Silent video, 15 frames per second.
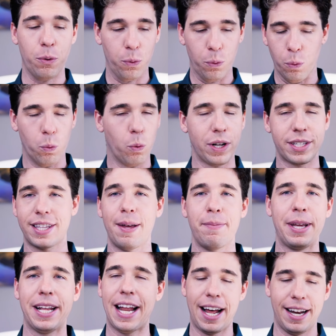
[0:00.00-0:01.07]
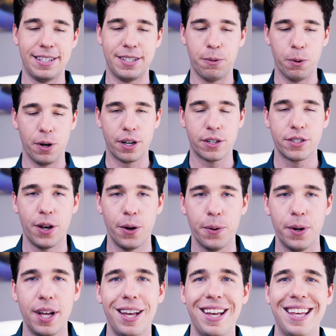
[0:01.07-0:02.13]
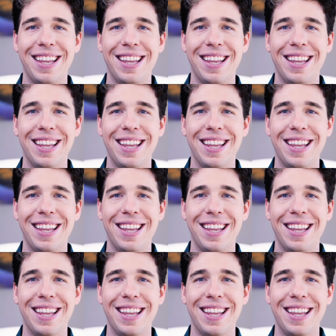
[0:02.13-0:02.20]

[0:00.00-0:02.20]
What's that mean? How does it work? So